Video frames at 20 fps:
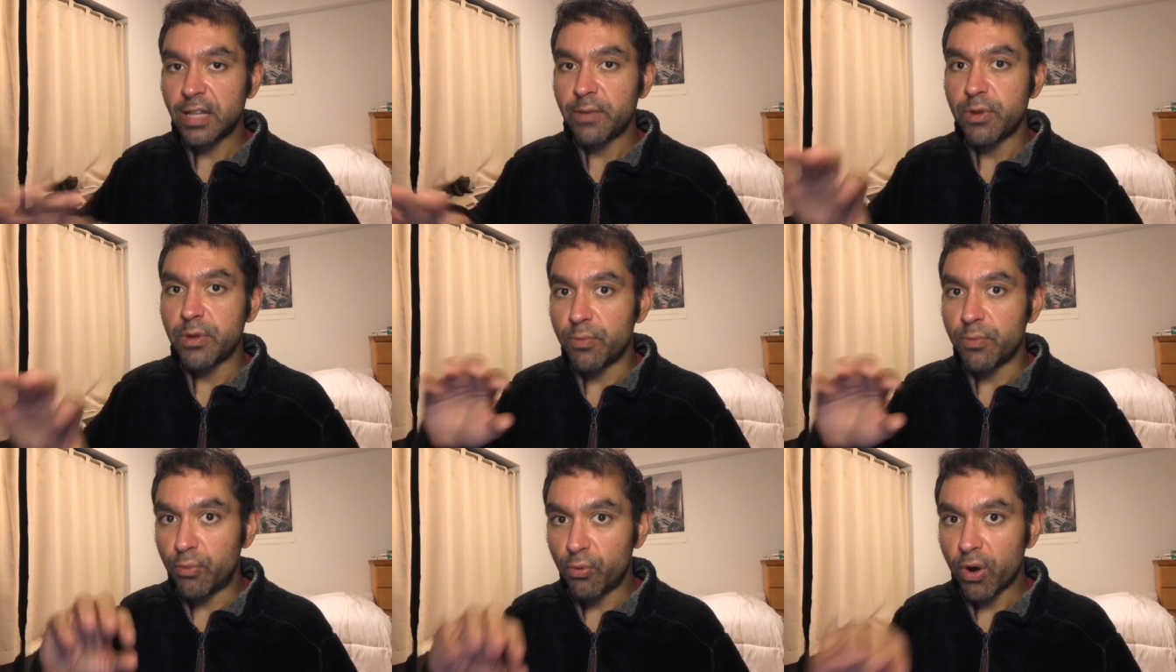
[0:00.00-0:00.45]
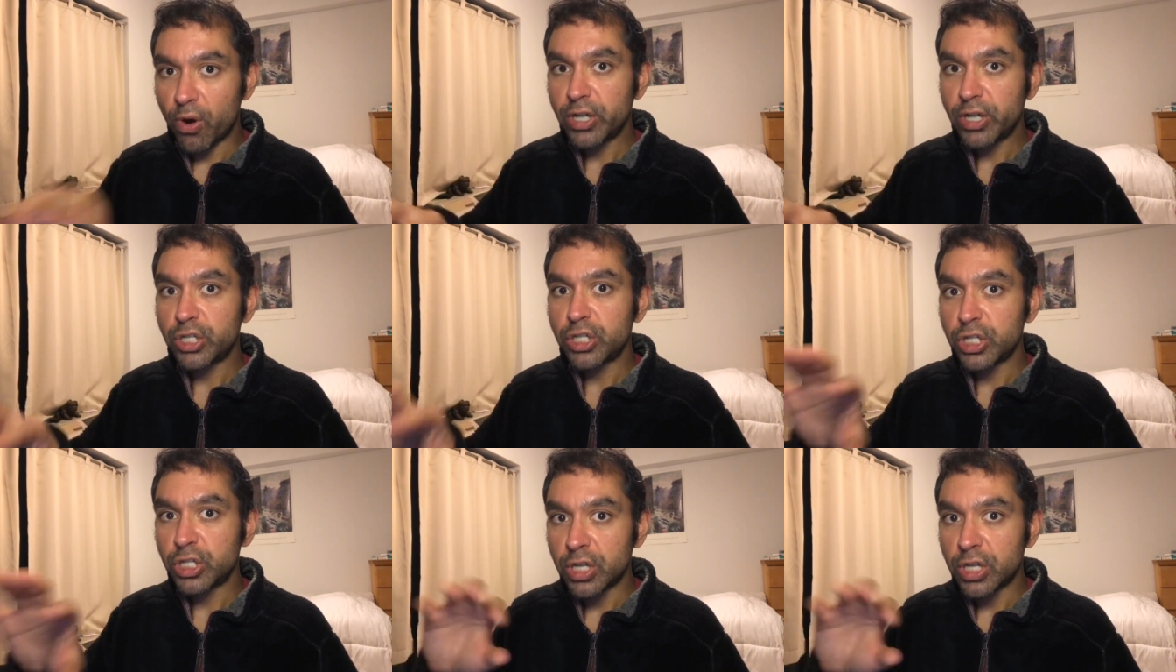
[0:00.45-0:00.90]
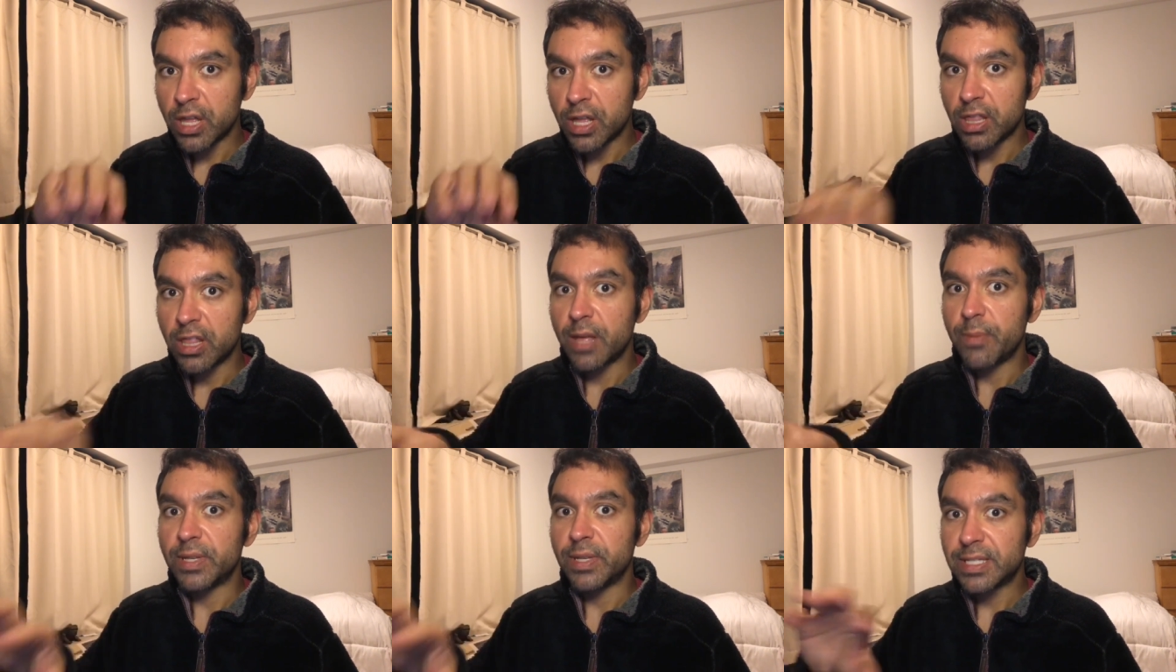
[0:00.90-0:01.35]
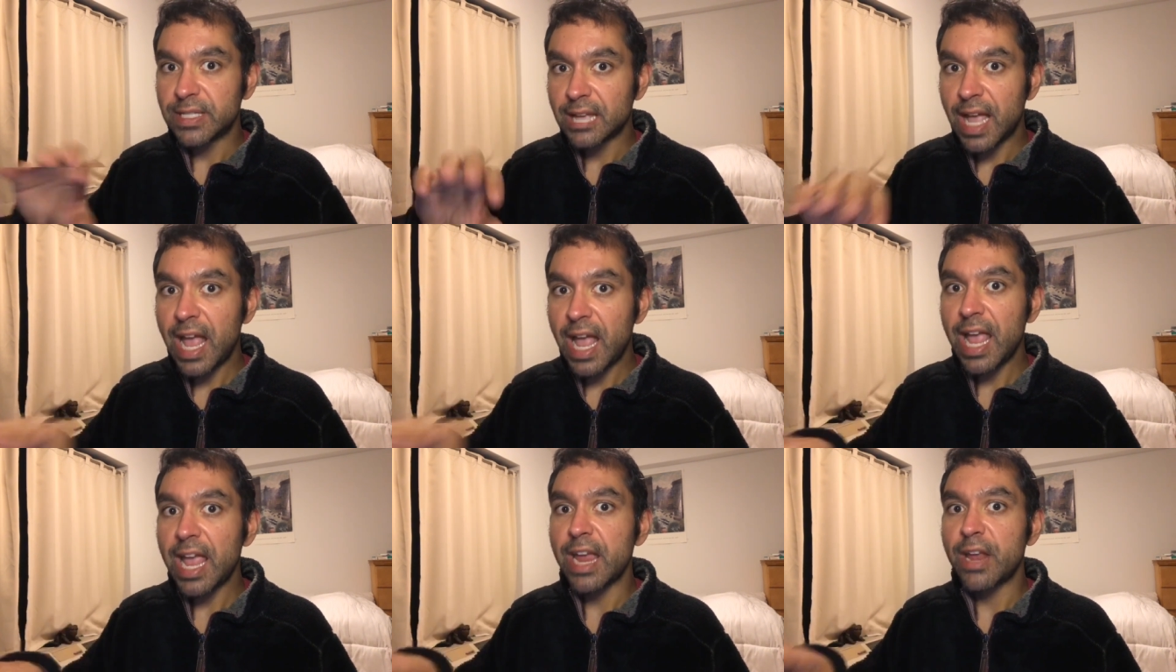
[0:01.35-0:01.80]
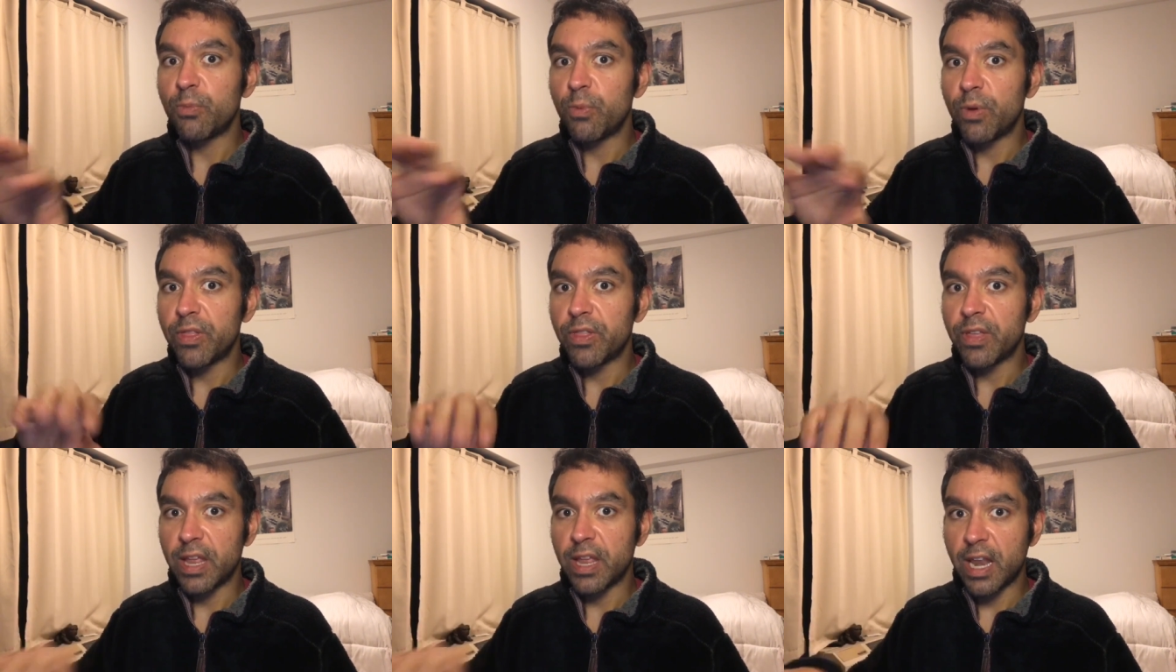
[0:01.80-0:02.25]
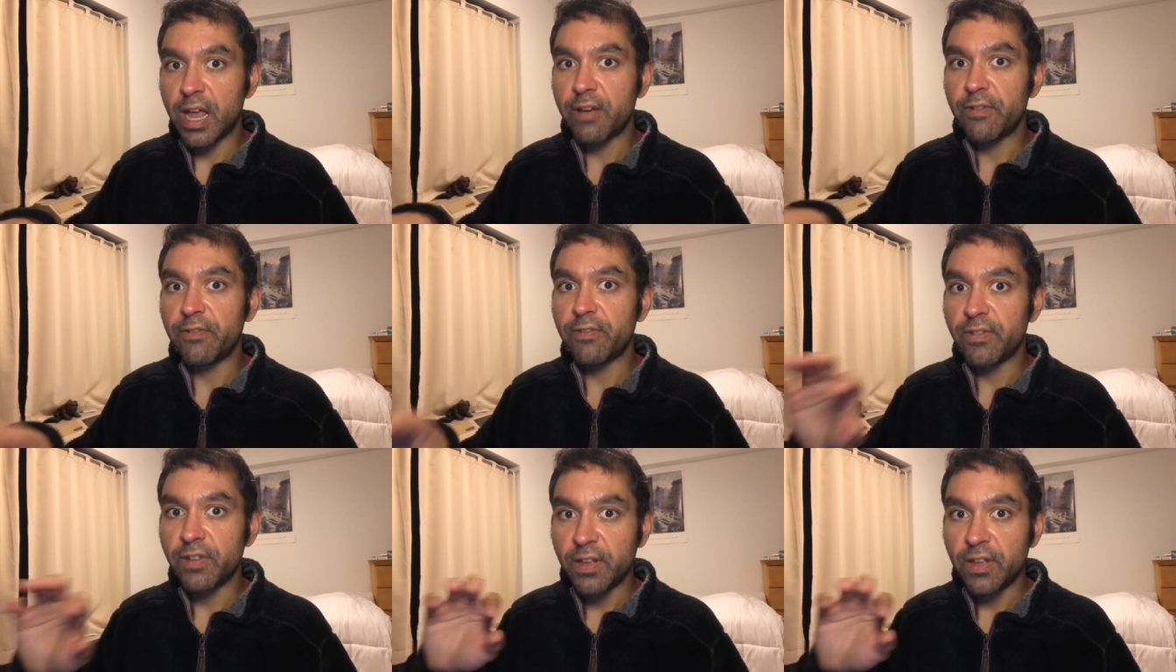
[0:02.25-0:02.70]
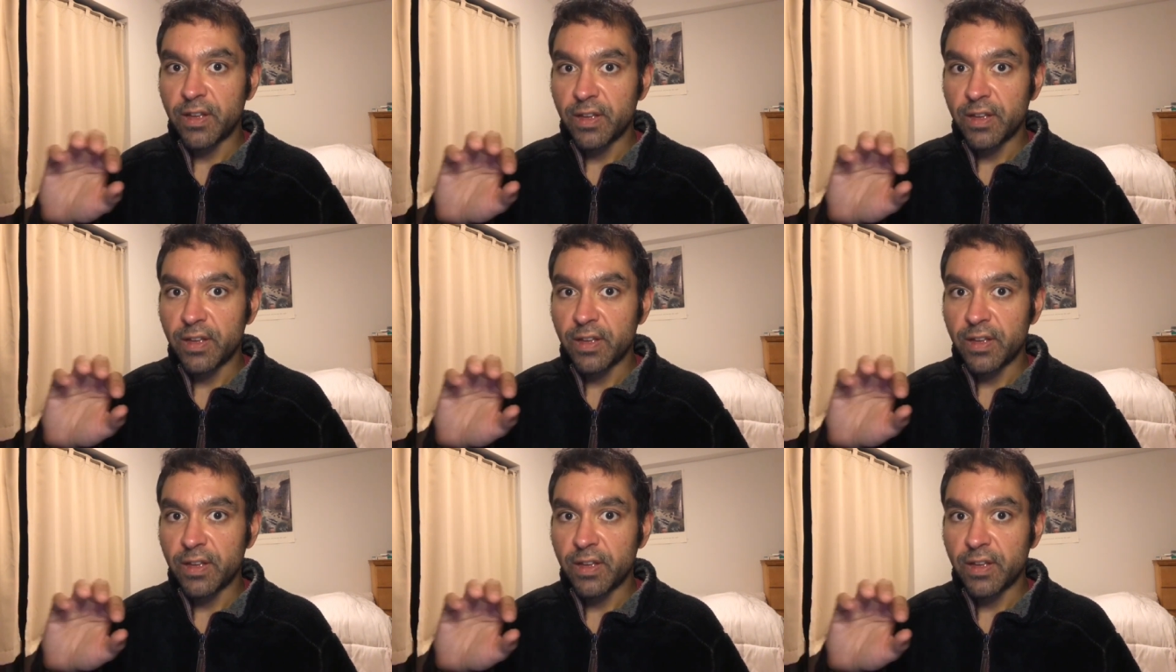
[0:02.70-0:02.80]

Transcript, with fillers: when you brush them aside with enough